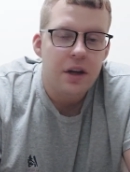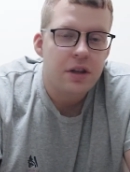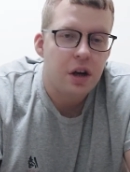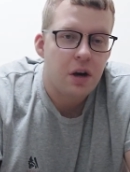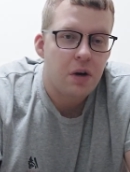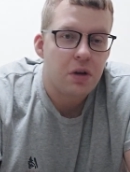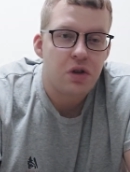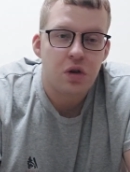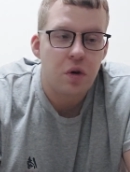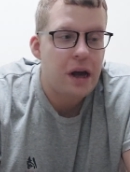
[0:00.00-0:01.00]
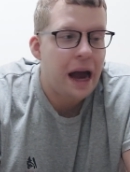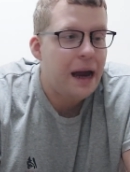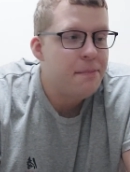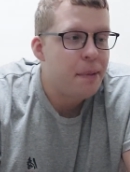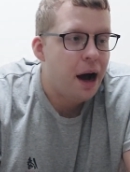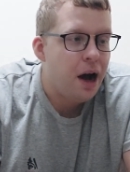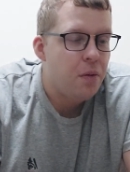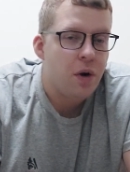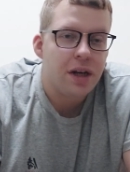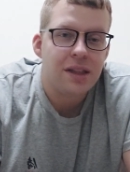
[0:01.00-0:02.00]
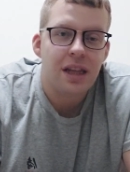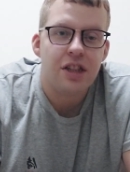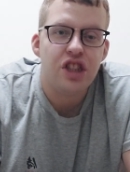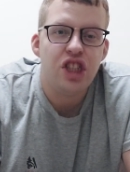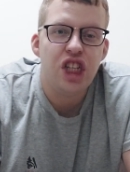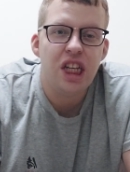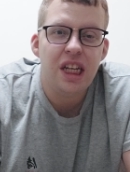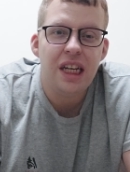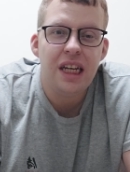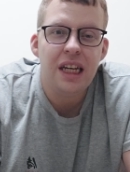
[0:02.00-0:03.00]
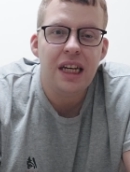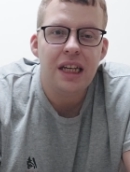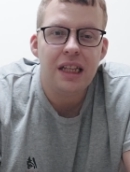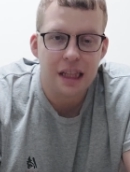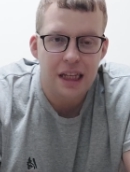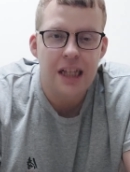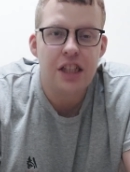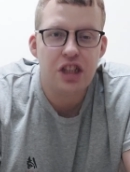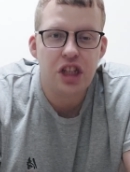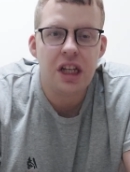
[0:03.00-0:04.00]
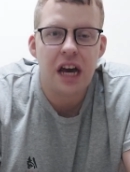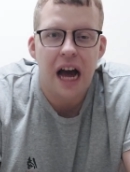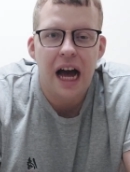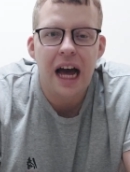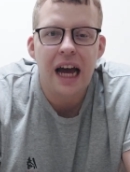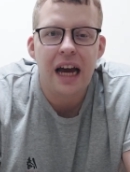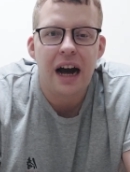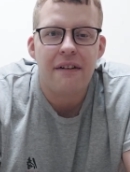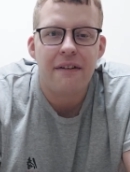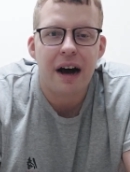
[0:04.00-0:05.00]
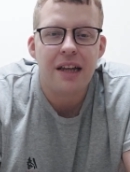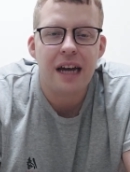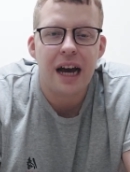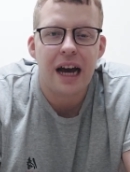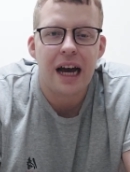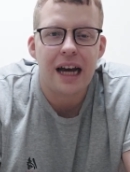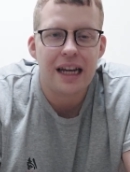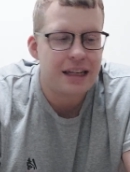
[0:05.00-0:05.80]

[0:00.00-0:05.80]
So the drone I bought was the G DJI Avata.